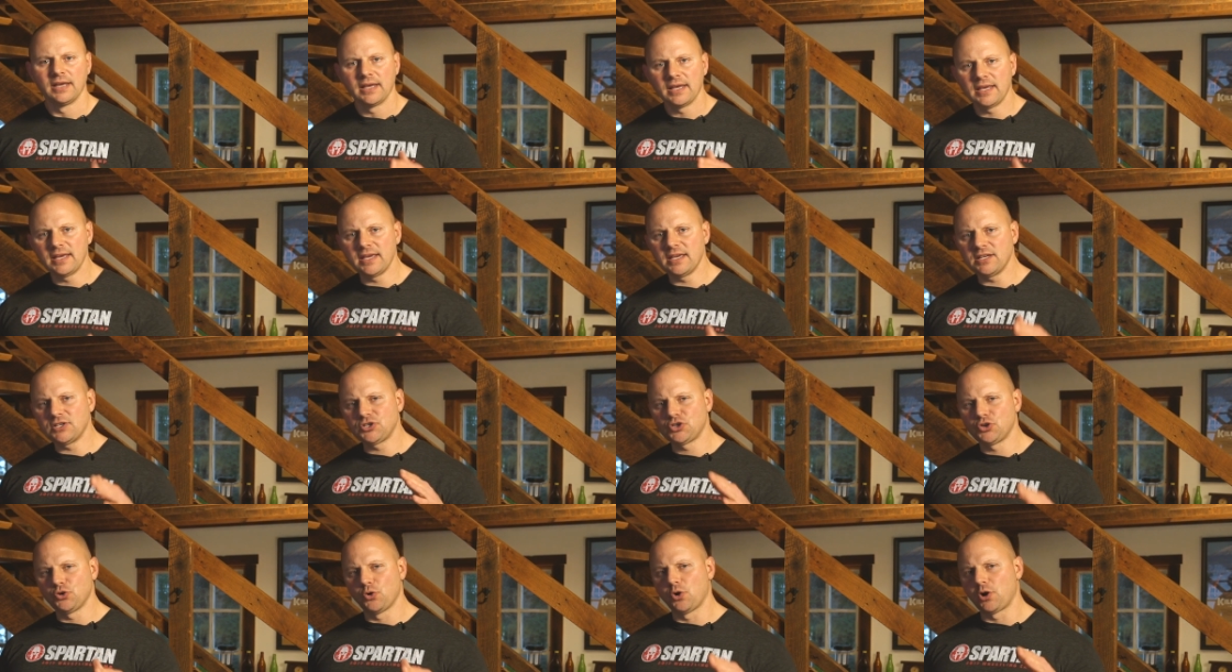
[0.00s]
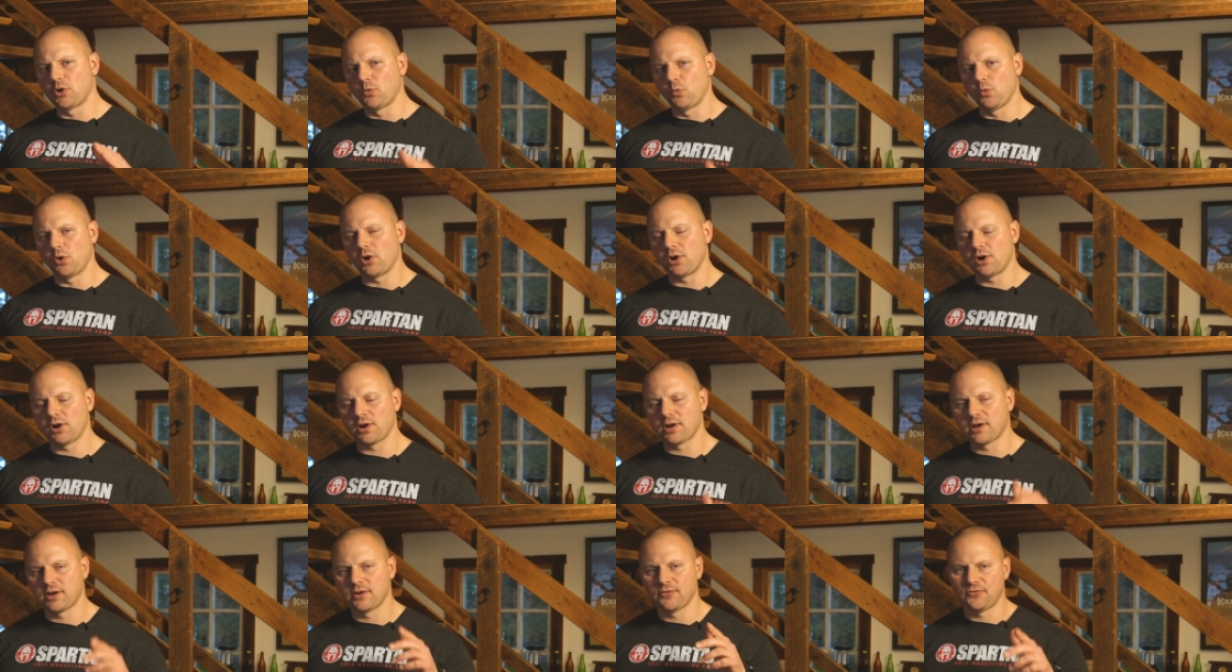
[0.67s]
Is your
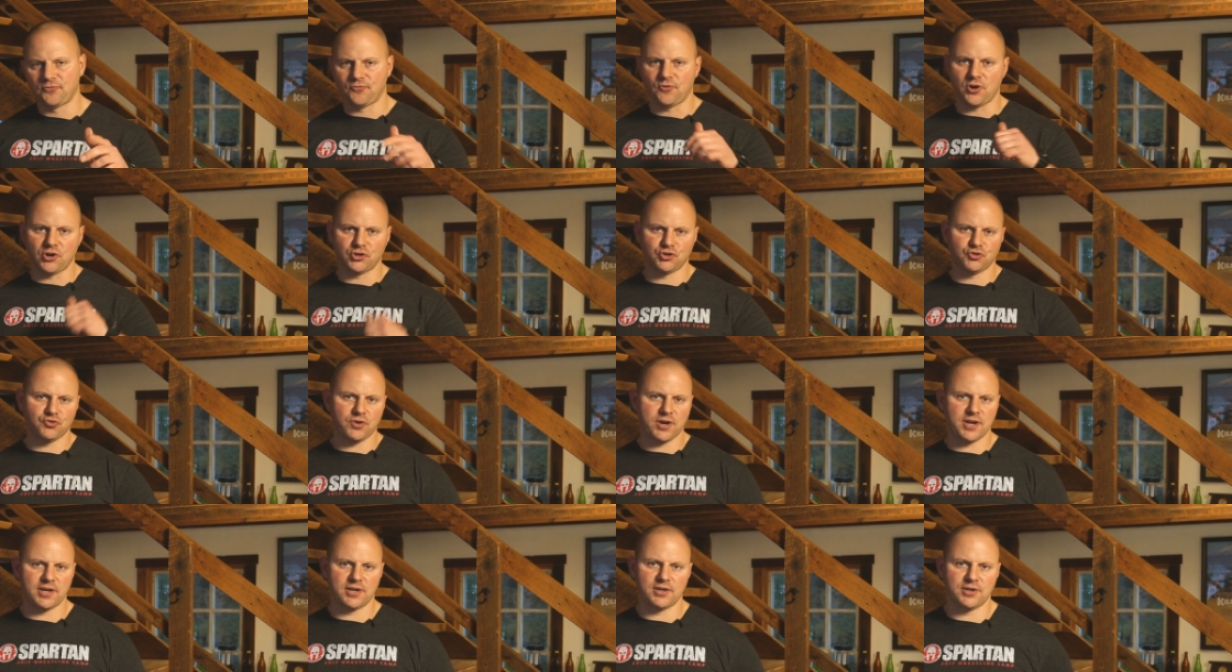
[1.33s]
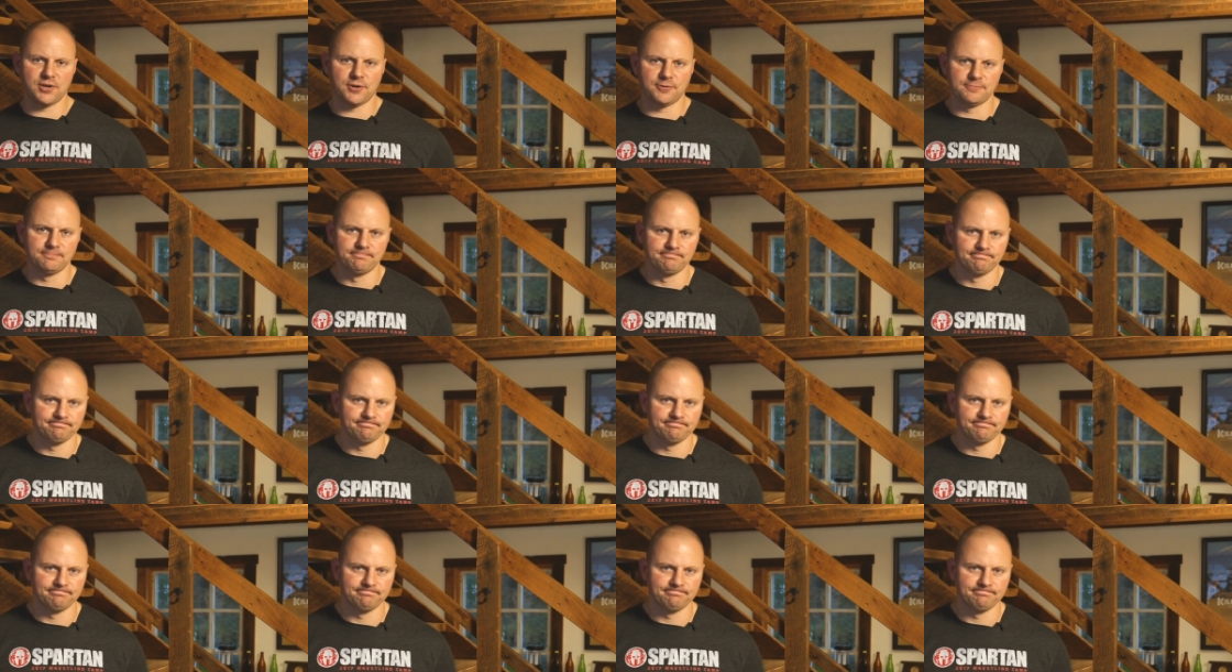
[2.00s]
work frustrating you?